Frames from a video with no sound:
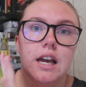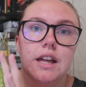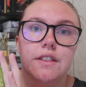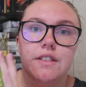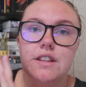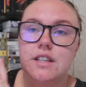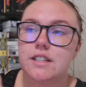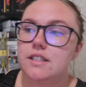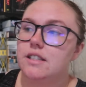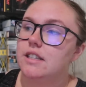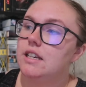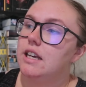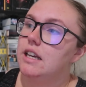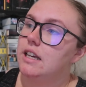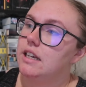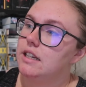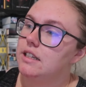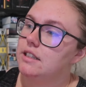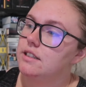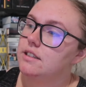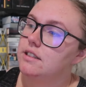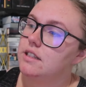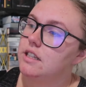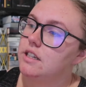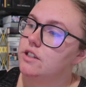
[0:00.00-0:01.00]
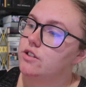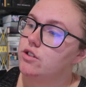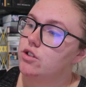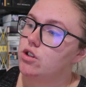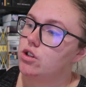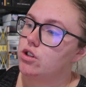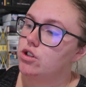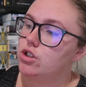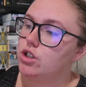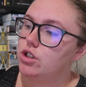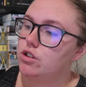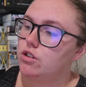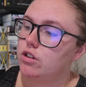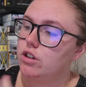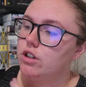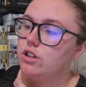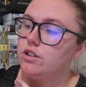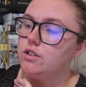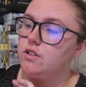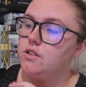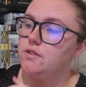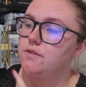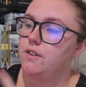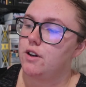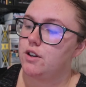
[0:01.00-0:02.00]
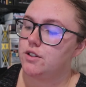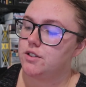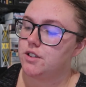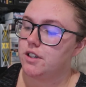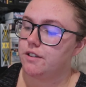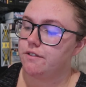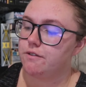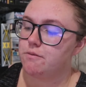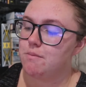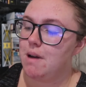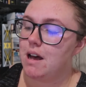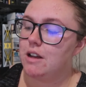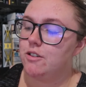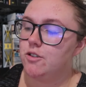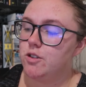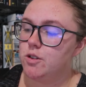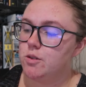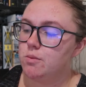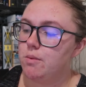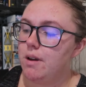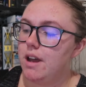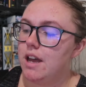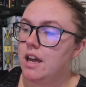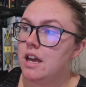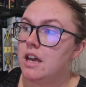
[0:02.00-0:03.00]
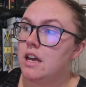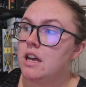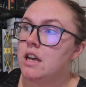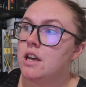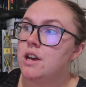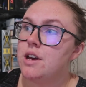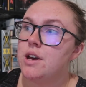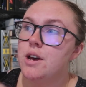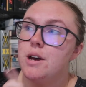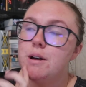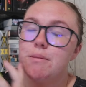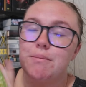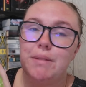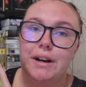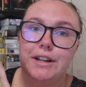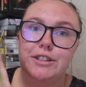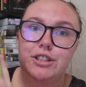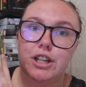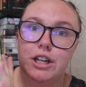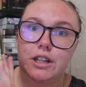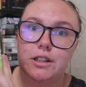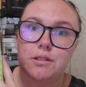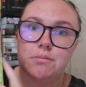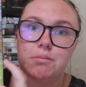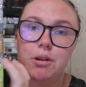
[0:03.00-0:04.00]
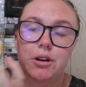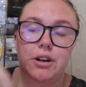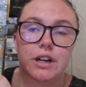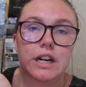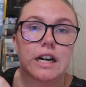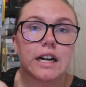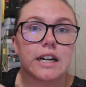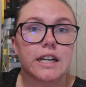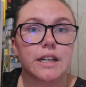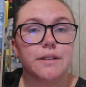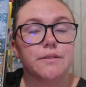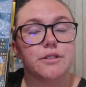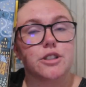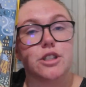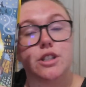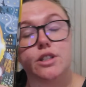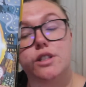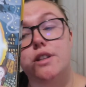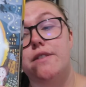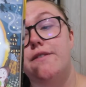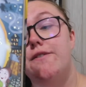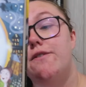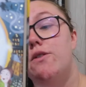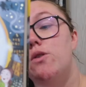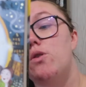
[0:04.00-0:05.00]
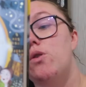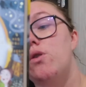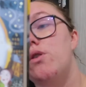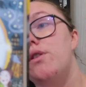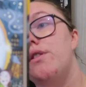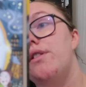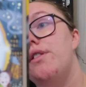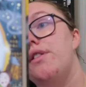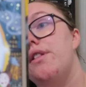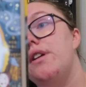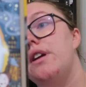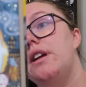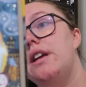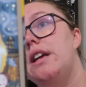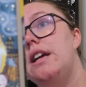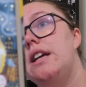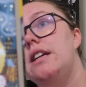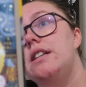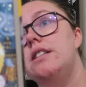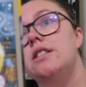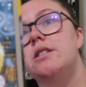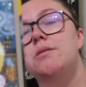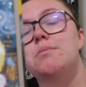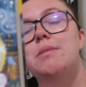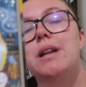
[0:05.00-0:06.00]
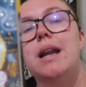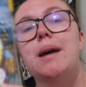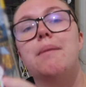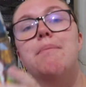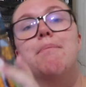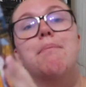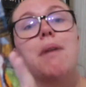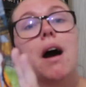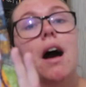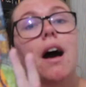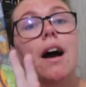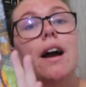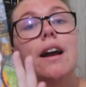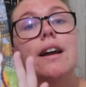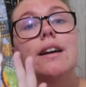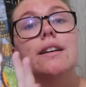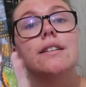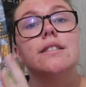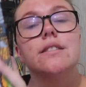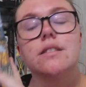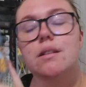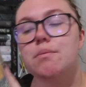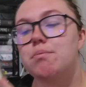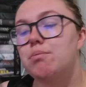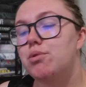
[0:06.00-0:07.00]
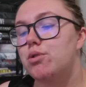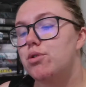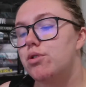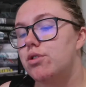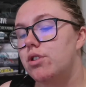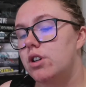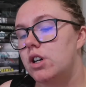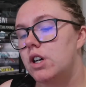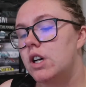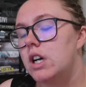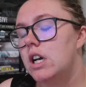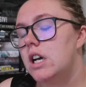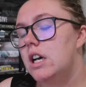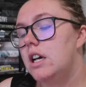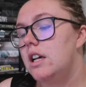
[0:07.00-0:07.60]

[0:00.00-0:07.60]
This is The Astonishing Chronicles of Oscar from Elsewhere by Jacqueline Moriarty, which is the 4th Kingdom and Empires book.